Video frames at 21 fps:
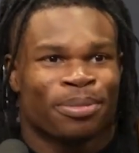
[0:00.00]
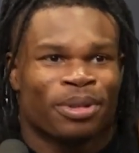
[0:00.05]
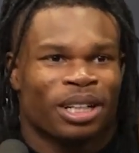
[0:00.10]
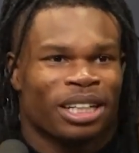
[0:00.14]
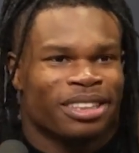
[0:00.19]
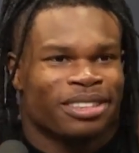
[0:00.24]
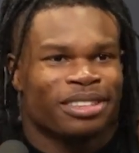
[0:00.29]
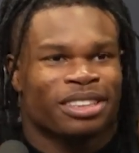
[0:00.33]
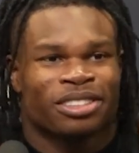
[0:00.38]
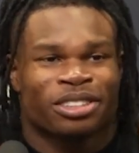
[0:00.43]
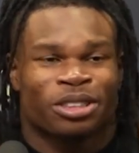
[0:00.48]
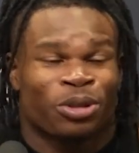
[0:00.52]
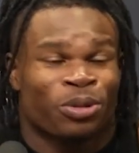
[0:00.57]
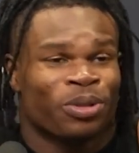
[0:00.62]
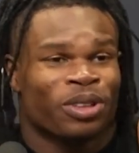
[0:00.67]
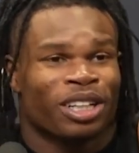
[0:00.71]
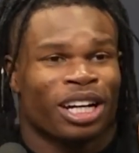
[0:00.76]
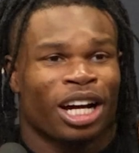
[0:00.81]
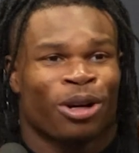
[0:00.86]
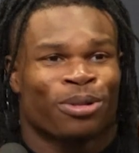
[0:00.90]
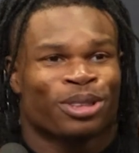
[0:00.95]
But
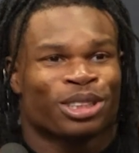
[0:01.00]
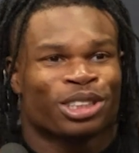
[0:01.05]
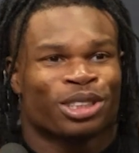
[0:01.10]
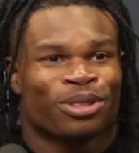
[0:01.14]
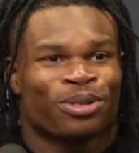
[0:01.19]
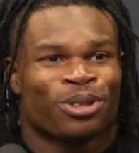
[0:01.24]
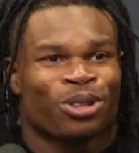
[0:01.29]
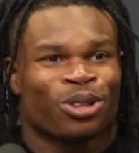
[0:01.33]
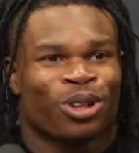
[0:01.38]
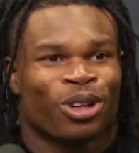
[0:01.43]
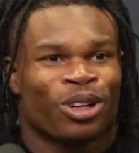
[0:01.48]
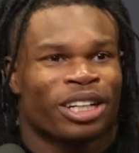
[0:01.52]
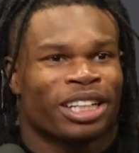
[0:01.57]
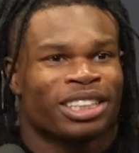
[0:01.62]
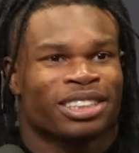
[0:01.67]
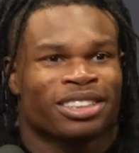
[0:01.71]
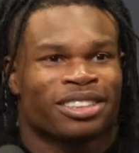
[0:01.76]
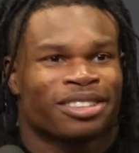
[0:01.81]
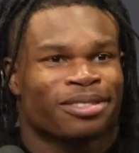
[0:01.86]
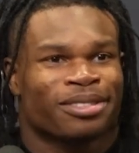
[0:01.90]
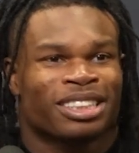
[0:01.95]
with our receiver core,
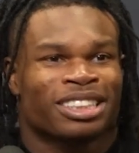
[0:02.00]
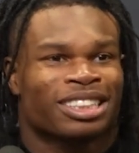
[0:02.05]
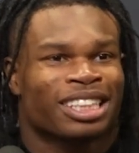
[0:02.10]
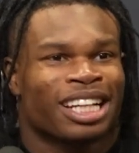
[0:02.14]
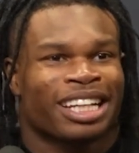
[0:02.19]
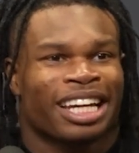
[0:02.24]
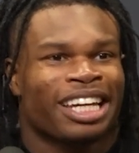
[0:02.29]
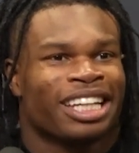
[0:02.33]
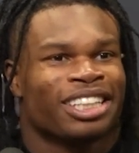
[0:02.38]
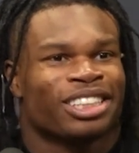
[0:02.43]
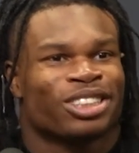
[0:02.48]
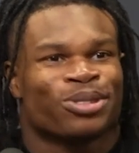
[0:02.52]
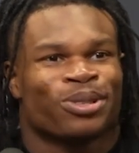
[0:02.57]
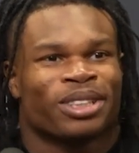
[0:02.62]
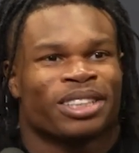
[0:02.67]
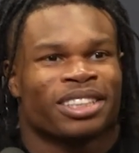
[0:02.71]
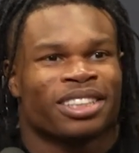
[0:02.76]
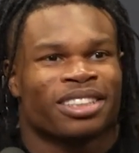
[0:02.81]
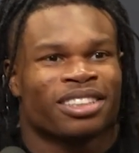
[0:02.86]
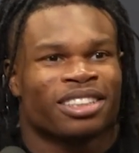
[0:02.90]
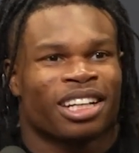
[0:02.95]
it's like
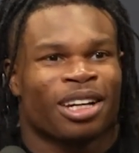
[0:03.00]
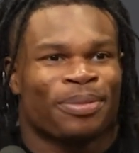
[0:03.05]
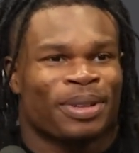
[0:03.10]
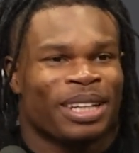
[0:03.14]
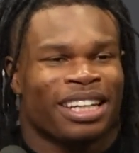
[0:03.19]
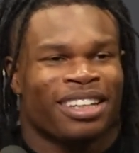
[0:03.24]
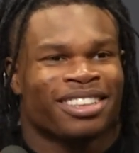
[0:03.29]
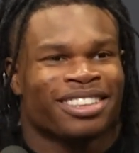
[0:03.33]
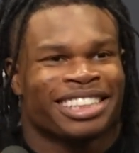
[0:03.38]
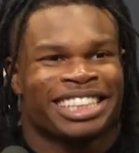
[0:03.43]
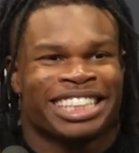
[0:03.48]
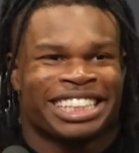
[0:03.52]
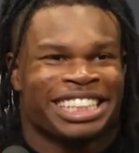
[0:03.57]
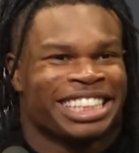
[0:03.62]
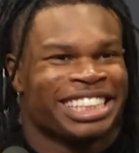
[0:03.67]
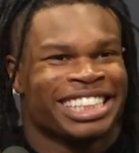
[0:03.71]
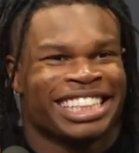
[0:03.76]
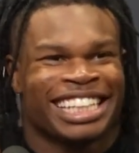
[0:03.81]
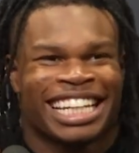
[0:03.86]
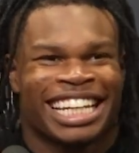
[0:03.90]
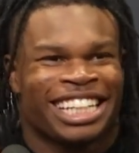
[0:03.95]
80-20. I mean,
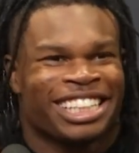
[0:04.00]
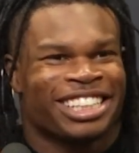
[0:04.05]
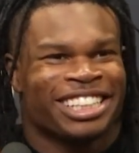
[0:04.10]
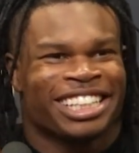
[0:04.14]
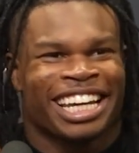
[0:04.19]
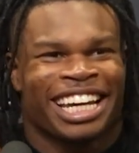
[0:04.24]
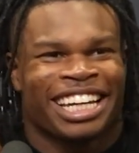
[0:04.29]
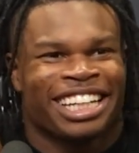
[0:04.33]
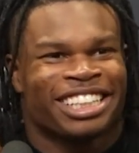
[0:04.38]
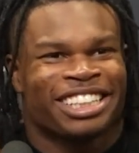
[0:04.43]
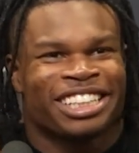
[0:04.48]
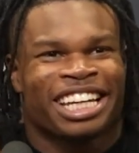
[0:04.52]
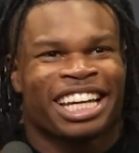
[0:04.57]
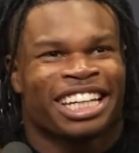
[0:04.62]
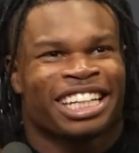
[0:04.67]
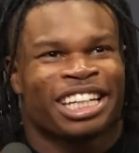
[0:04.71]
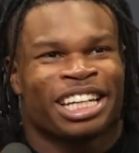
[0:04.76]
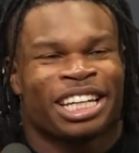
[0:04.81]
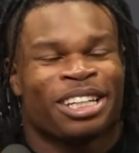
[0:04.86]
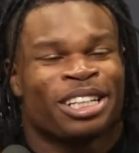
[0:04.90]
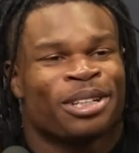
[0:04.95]
you can't
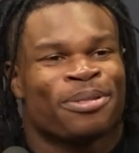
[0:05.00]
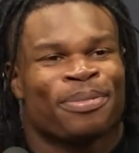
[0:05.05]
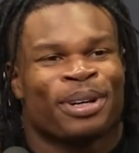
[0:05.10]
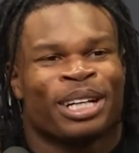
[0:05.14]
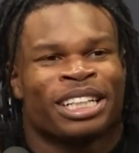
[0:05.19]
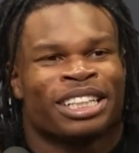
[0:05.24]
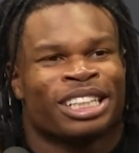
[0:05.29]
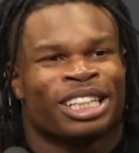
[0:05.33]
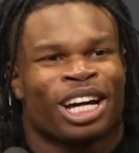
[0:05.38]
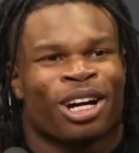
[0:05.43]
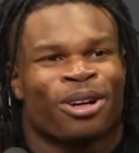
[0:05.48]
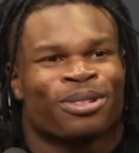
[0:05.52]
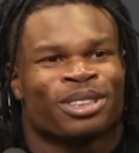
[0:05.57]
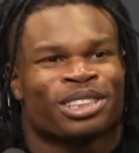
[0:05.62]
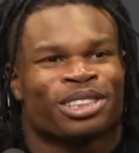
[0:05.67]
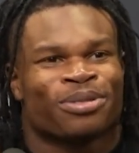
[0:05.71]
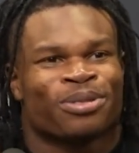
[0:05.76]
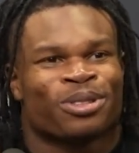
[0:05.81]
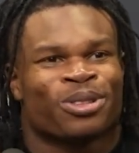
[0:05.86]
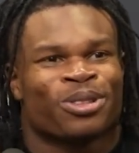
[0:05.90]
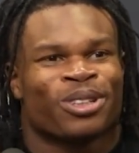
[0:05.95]
get any better than our
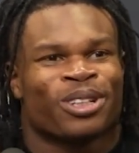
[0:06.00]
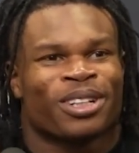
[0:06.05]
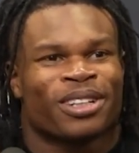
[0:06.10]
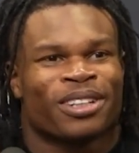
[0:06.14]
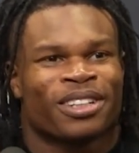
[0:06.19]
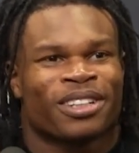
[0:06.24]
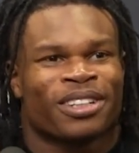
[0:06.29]
receiver core.